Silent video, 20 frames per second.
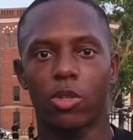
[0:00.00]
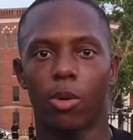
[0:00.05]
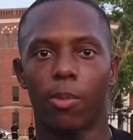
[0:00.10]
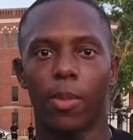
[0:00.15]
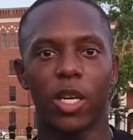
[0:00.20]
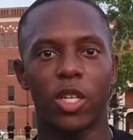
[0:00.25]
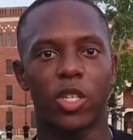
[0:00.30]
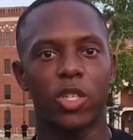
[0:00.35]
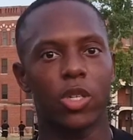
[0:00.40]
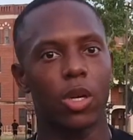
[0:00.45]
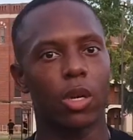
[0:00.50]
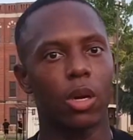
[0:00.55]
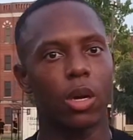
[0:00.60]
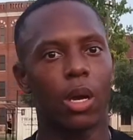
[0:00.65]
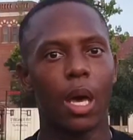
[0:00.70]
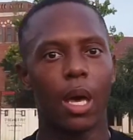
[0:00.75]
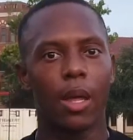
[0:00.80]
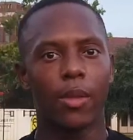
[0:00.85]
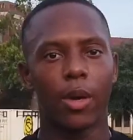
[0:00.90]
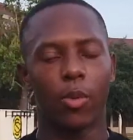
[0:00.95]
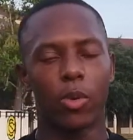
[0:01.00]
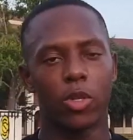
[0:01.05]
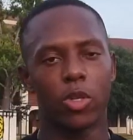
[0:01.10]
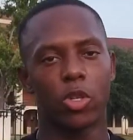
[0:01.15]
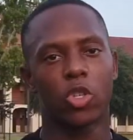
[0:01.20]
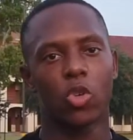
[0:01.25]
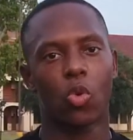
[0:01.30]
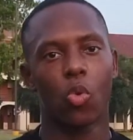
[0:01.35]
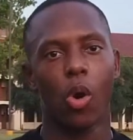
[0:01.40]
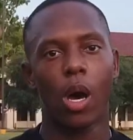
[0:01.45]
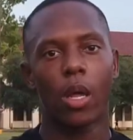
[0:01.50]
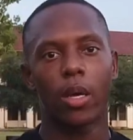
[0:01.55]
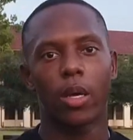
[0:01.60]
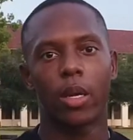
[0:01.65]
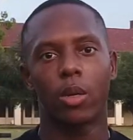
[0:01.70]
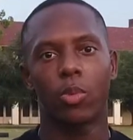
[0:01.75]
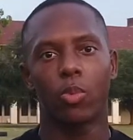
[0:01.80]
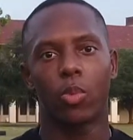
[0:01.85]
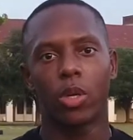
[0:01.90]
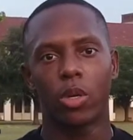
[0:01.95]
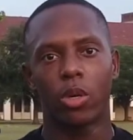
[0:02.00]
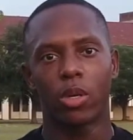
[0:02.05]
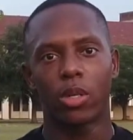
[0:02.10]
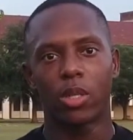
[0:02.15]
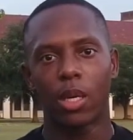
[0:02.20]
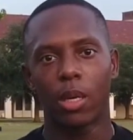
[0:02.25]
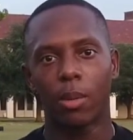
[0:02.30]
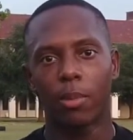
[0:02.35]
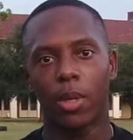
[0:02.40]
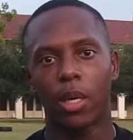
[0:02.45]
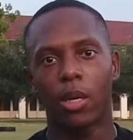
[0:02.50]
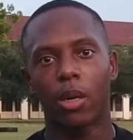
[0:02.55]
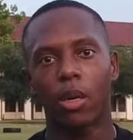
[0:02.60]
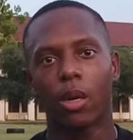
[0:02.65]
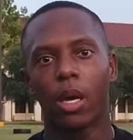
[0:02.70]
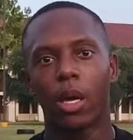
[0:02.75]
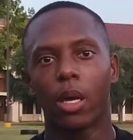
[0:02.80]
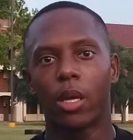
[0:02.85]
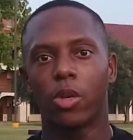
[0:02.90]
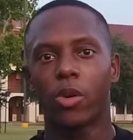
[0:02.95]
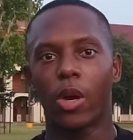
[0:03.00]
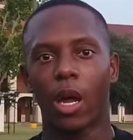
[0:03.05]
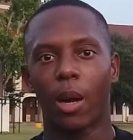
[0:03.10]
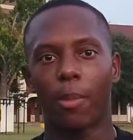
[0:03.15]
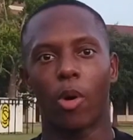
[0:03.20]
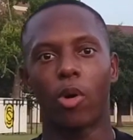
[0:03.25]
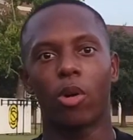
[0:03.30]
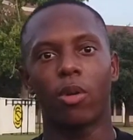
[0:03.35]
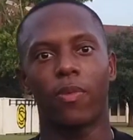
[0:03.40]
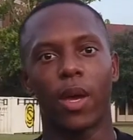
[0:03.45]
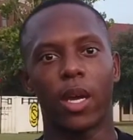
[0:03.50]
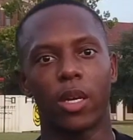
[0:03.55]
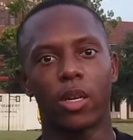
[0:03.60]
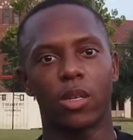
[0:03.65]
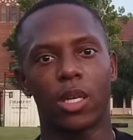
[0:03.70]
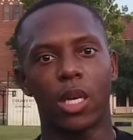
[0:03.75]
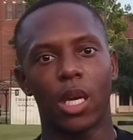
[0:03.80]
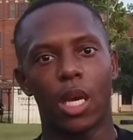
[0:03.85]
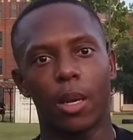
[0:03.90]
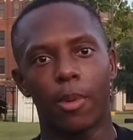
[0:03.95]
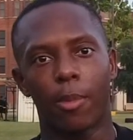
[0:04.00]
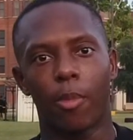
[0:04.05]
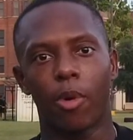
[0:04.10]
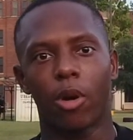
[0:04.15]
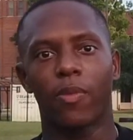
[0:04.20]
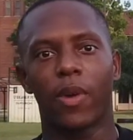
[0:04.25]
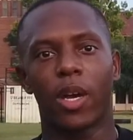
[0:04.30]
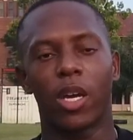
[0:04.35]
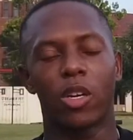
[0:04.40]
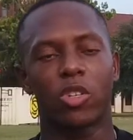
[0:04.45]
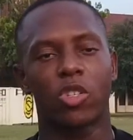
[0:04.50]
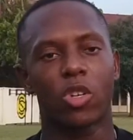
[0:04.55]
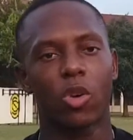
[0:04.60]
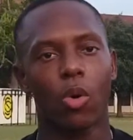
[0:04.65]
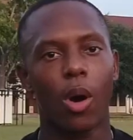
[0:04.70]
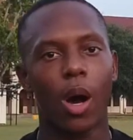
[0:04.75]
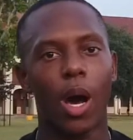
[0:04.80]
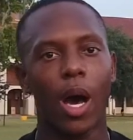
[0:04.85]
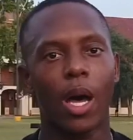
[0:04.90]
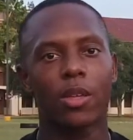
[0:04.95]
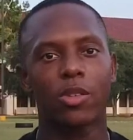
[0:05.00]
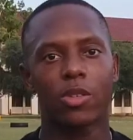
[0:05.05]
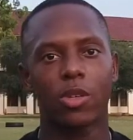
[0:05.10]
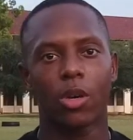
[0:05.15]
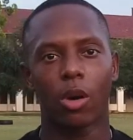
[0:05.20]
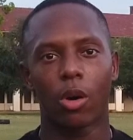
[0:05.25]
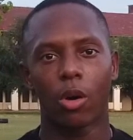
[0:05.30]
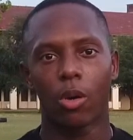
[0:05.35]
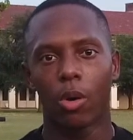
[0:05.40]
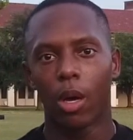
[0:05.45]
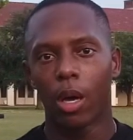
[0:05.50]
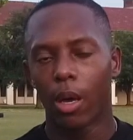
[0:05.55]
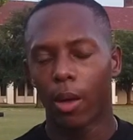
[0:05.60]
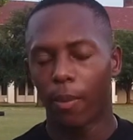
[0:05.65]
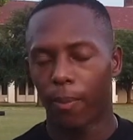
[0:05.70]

So make sure that when you're a squad leader and when you're a team leader, you got to motivate your team and motivate your squad, so